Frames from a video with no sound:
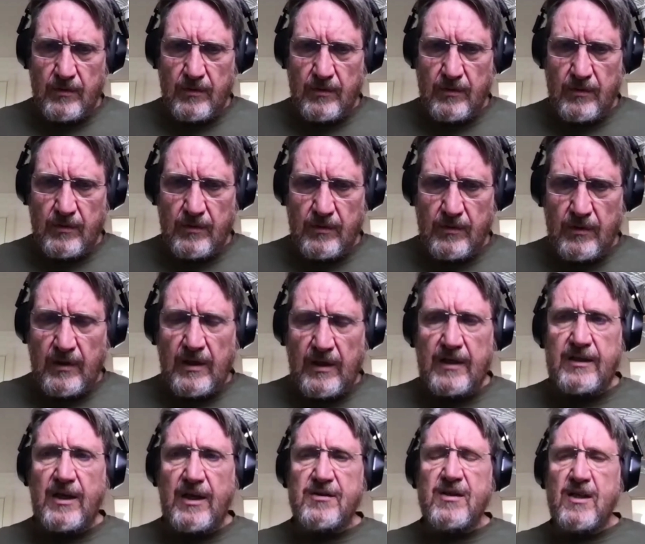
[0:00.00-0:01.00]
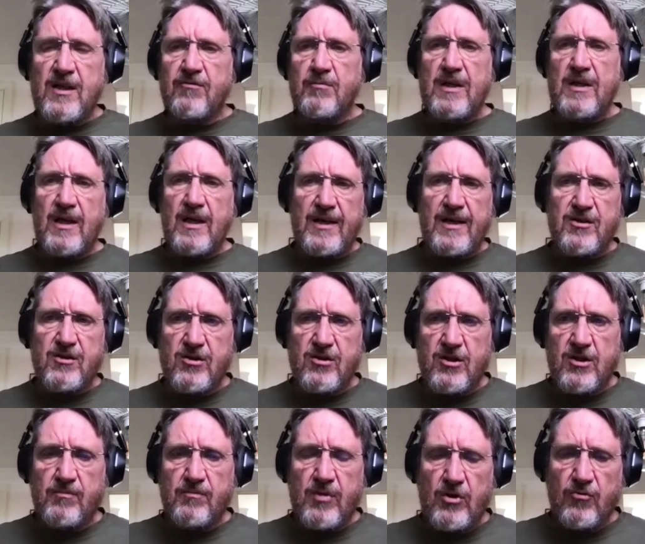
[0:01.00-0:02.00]
It doesn't give me license to be
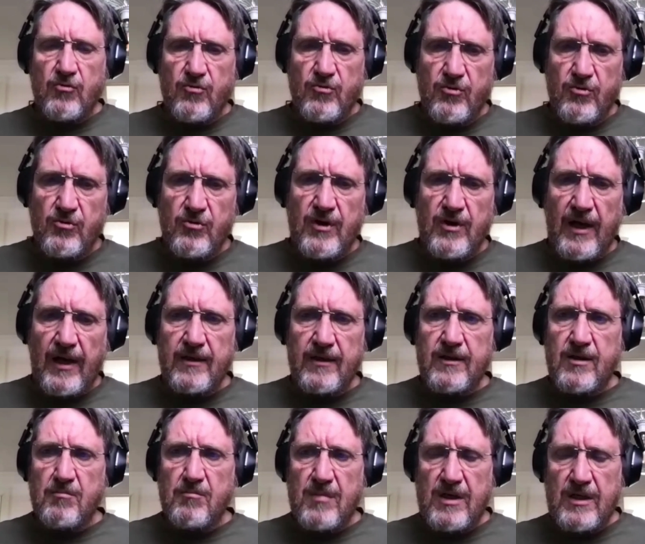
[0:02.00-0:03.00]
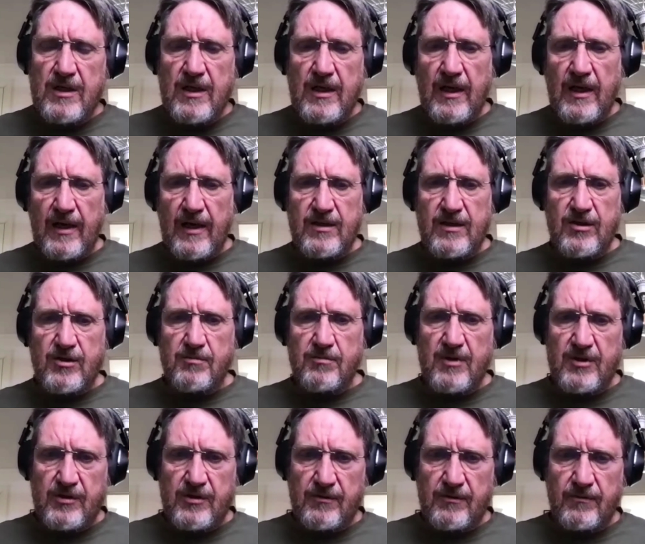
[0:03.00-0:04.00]
rude and demeaning and
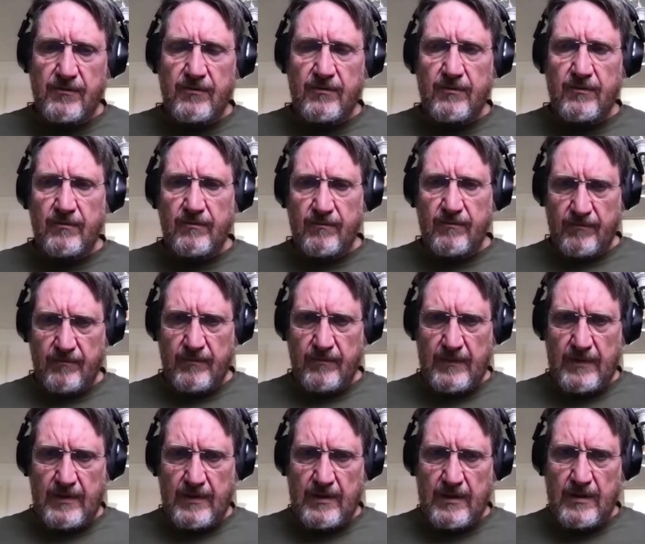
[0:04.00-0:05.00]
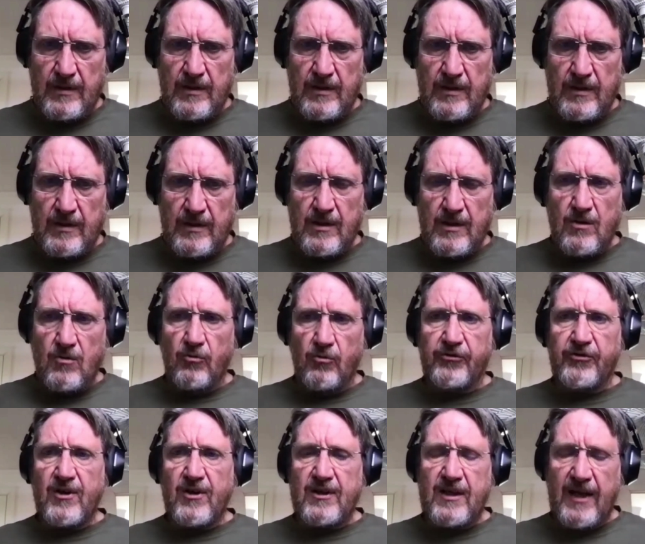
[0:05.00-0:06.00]
dismissive or
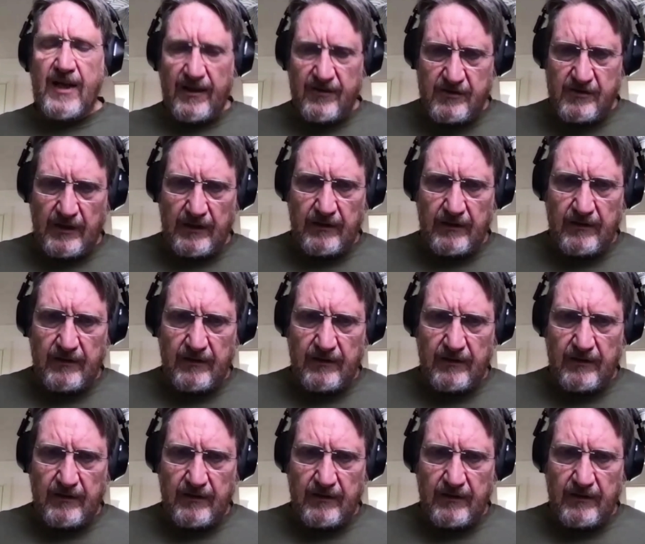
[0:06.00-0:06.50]
sarcastic.